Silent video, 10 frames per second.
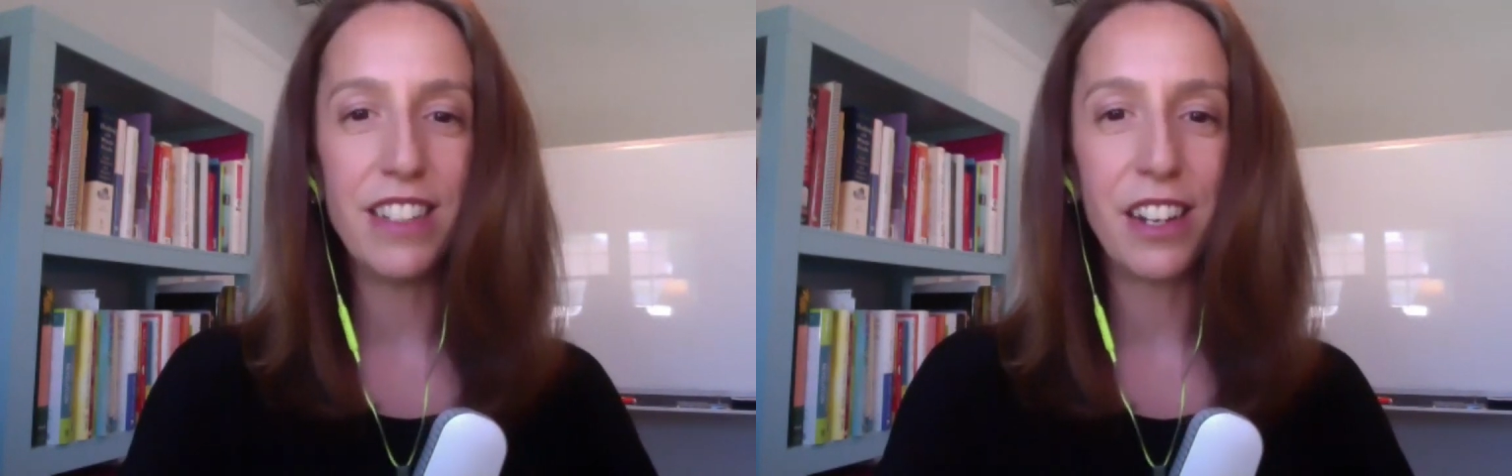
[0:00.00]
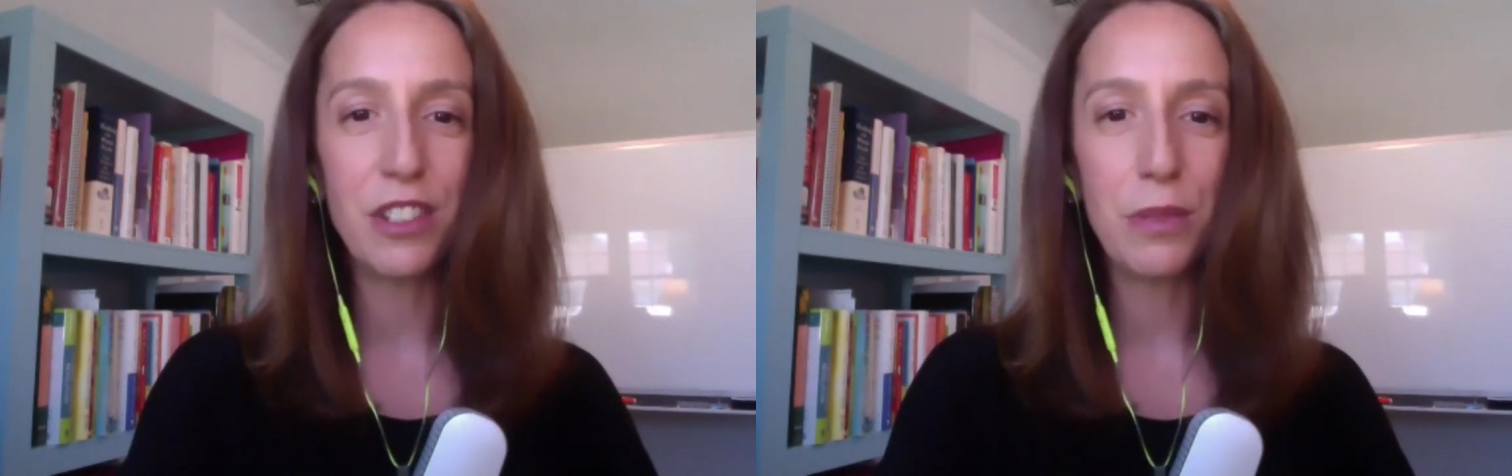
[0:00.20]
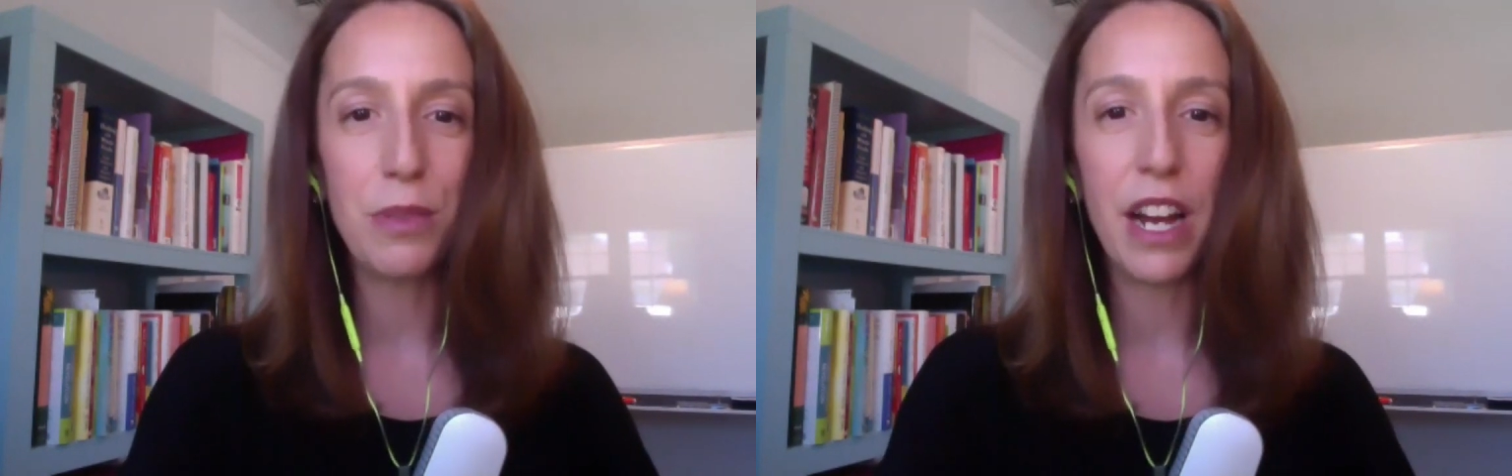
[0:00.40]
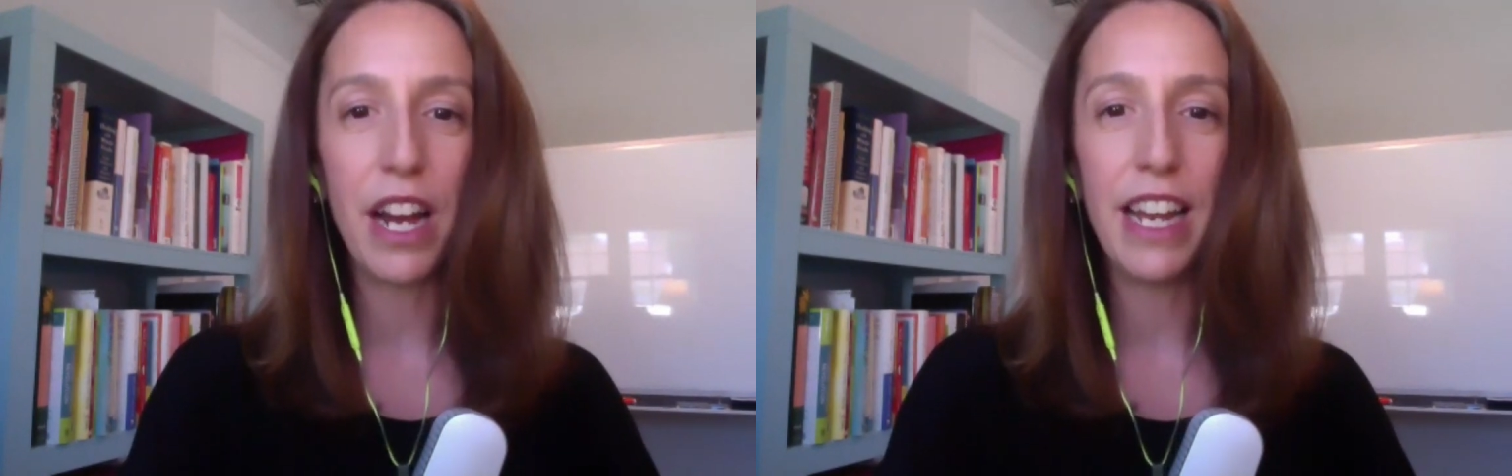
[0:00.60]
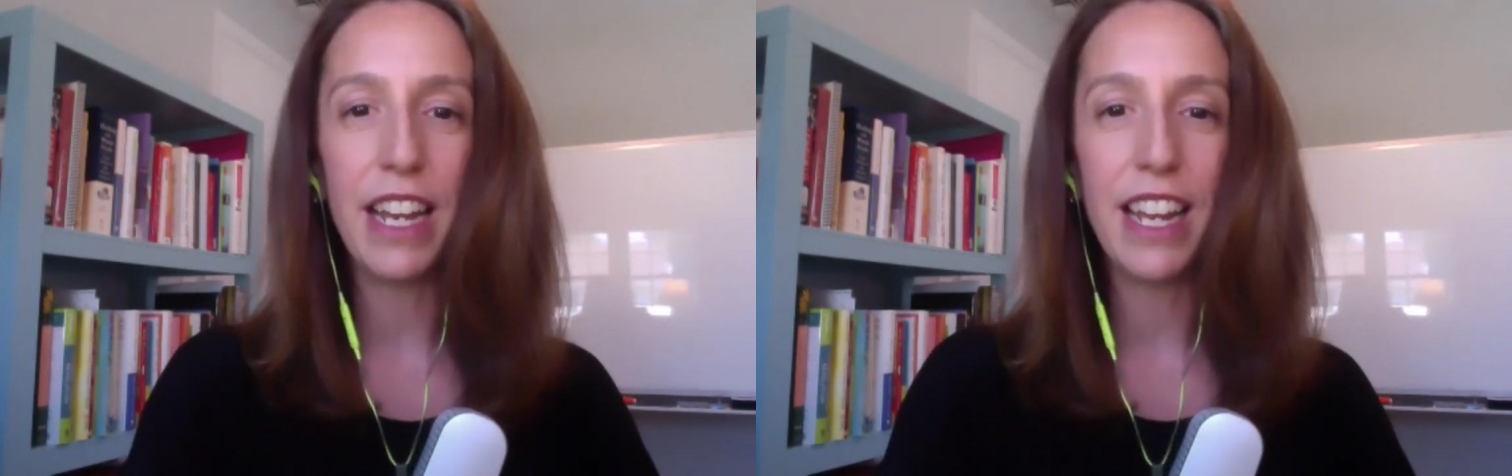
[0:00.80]
Doctor
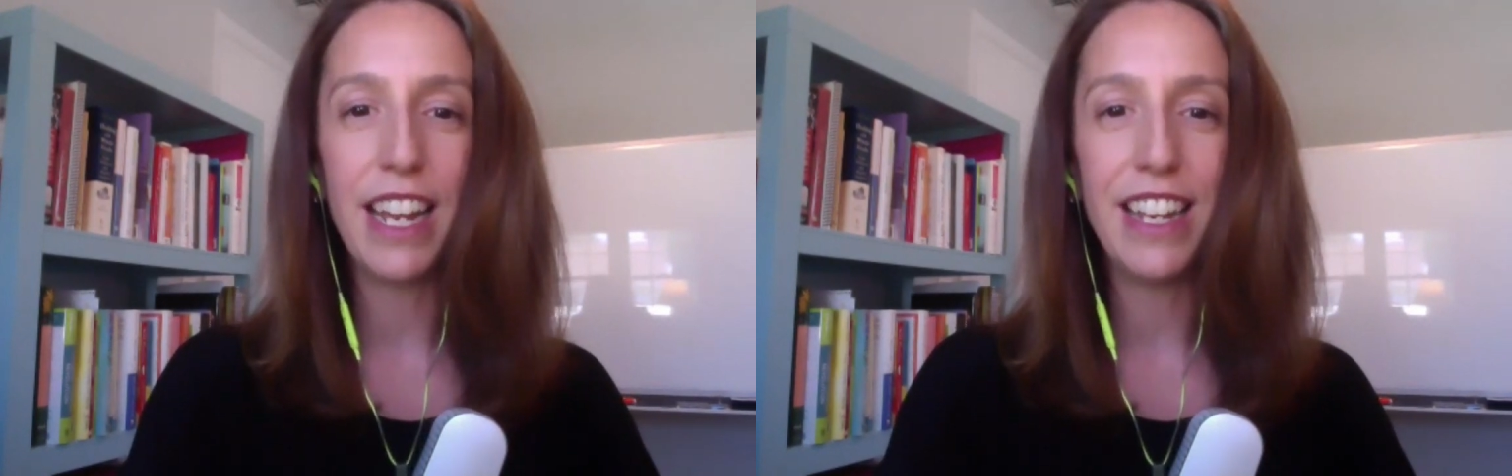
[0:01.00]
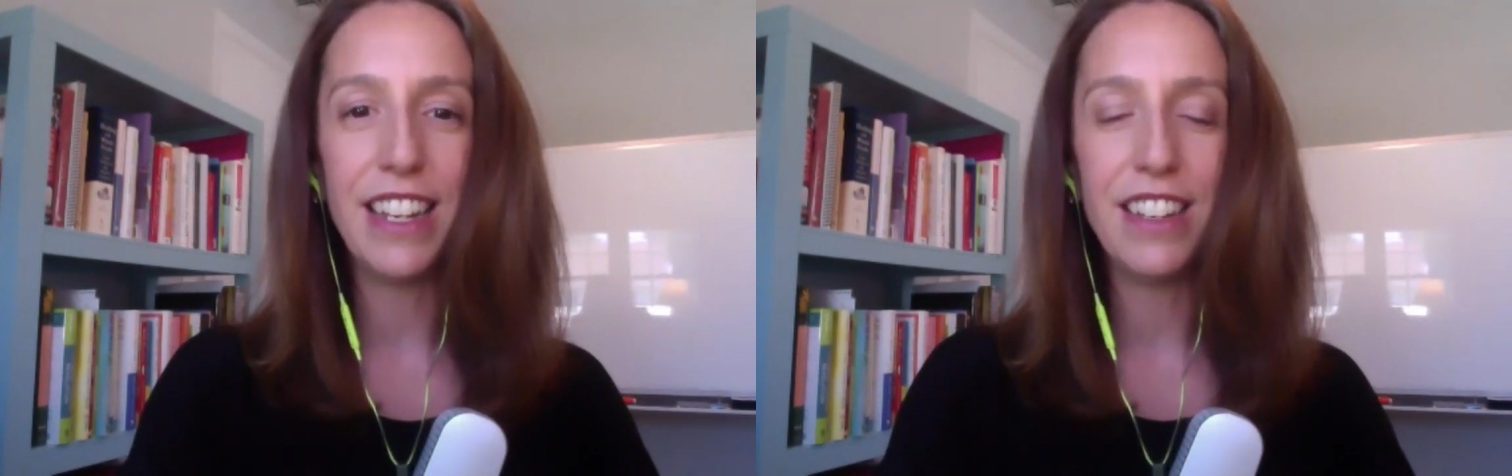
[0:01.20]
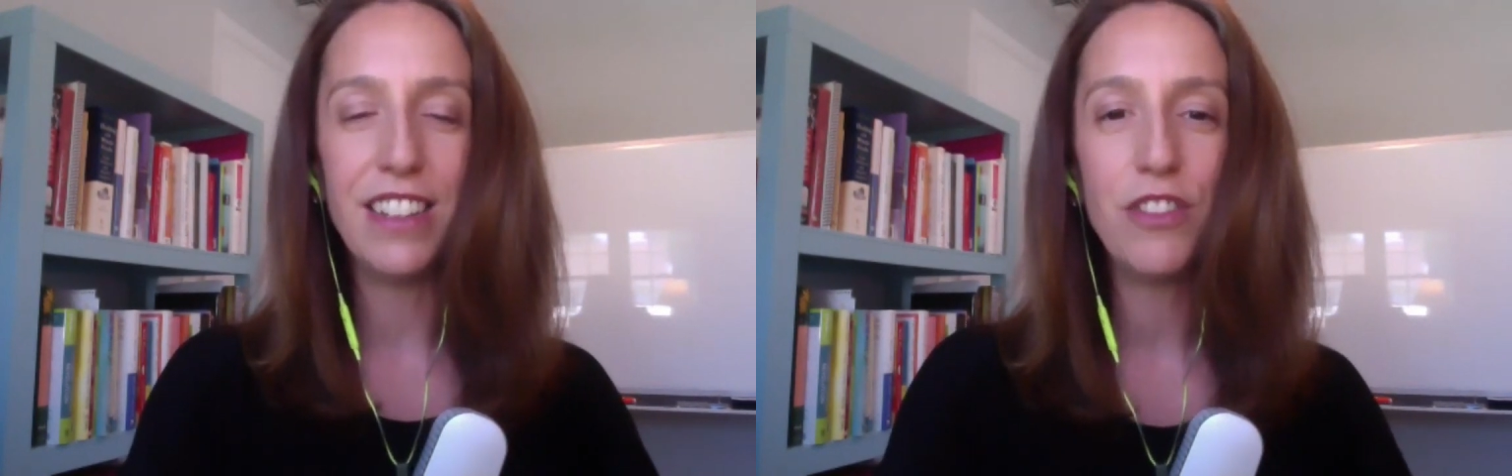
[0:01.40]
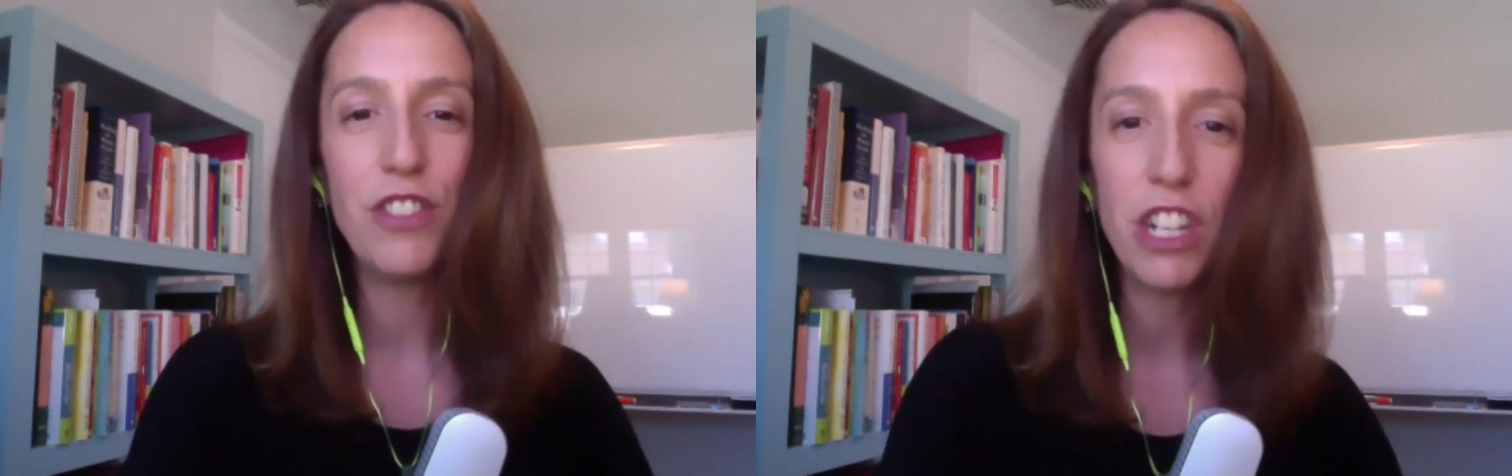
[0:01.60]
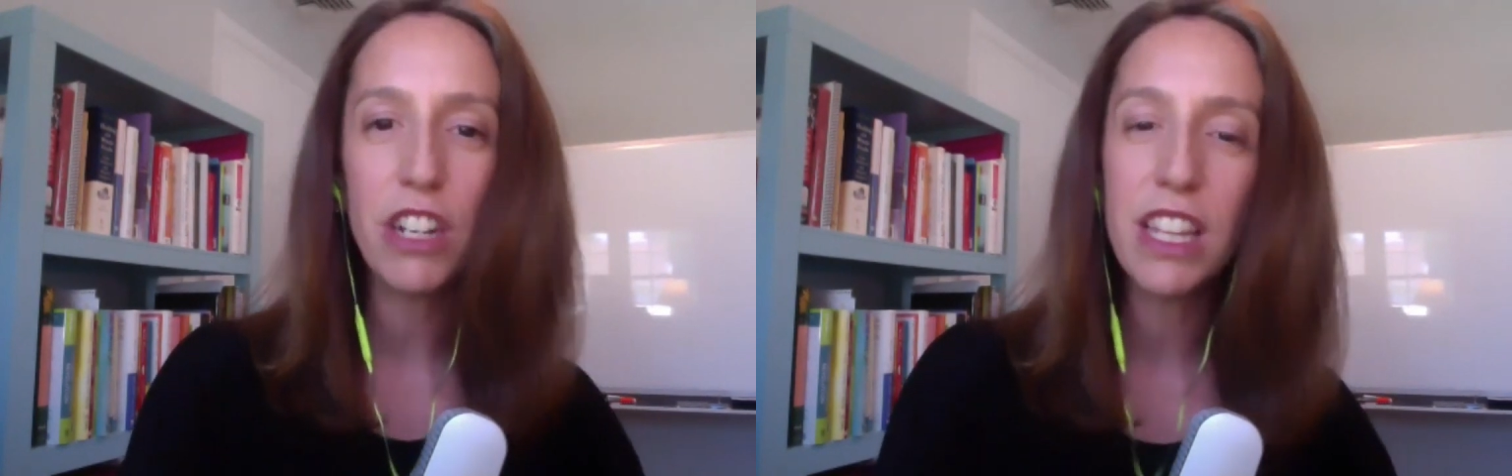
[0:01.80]
O'Bryan, and
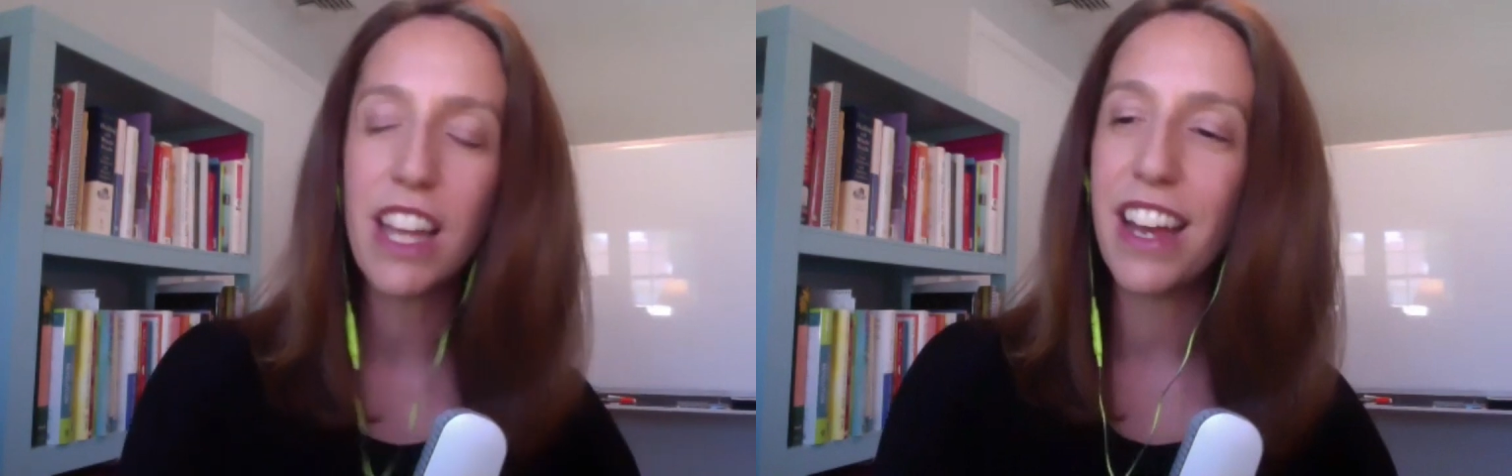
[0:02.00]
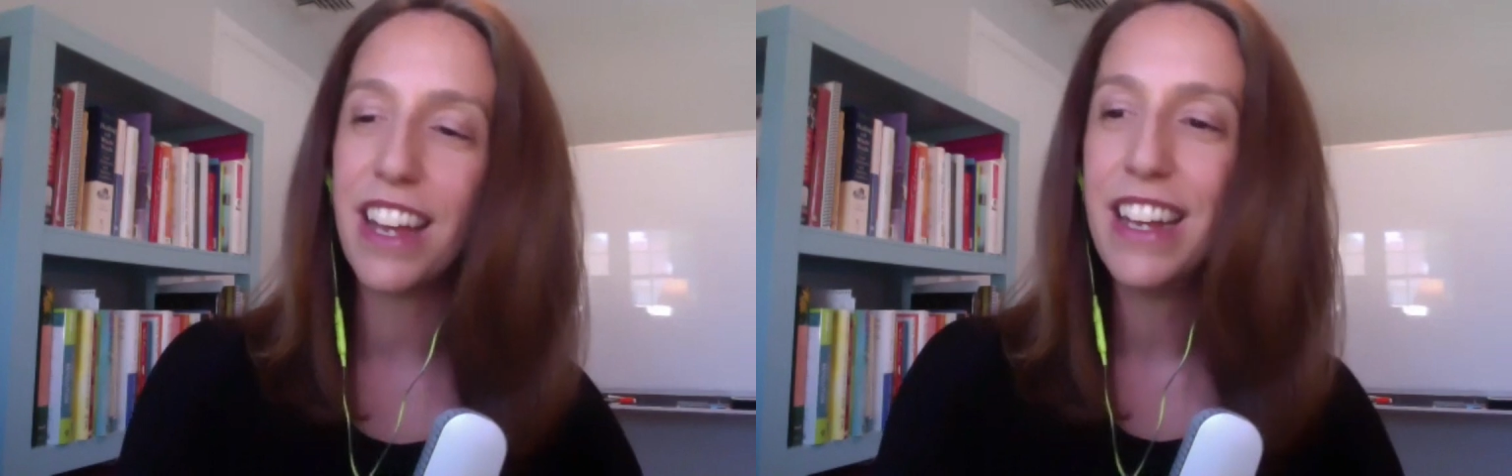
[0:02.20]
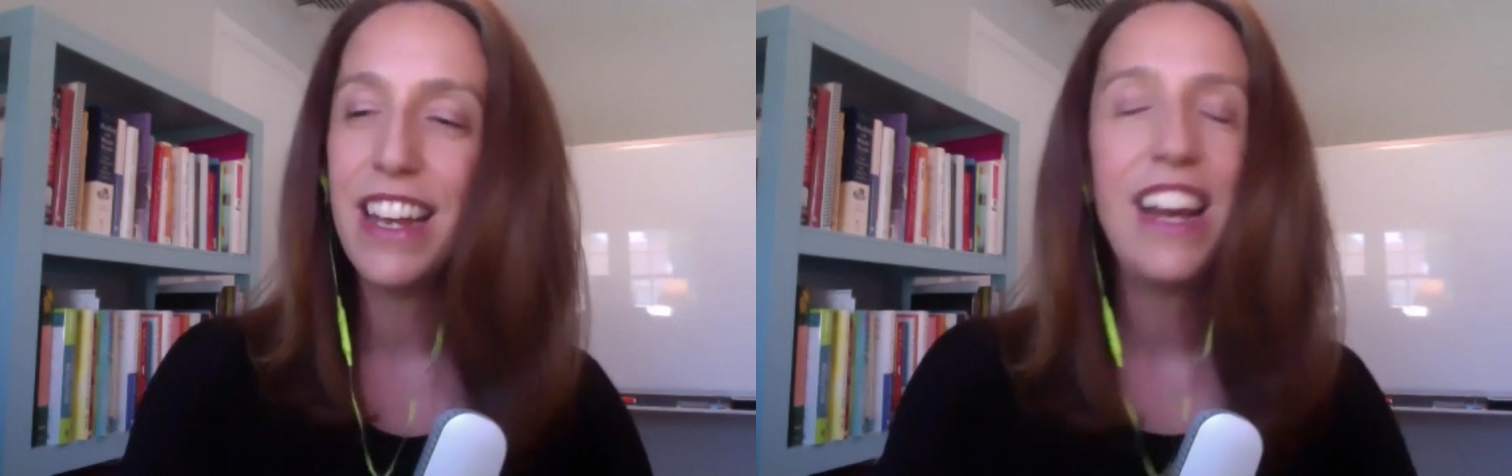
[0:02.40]
sharing that.